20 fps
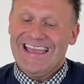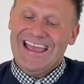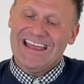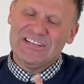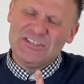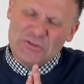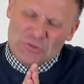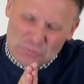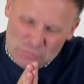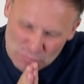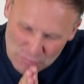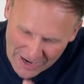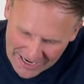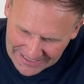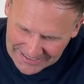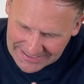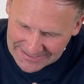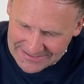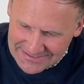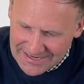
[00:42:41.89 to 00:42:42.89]
and to
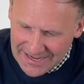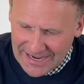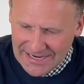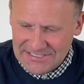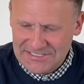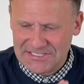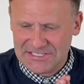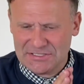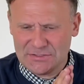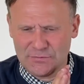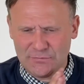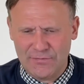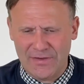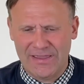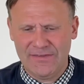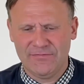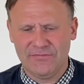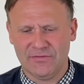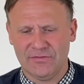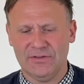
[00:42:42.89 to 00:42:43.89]
recognize his
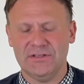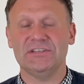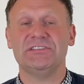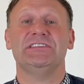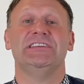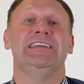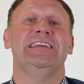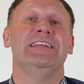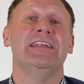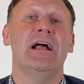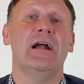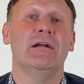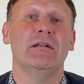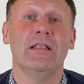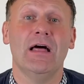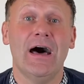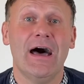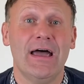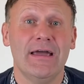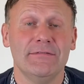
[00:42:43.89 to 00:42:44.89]
faithfulness in our
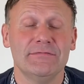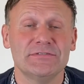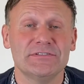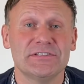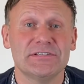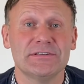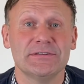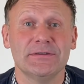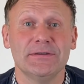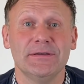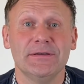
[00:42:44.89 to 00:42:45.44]
lives.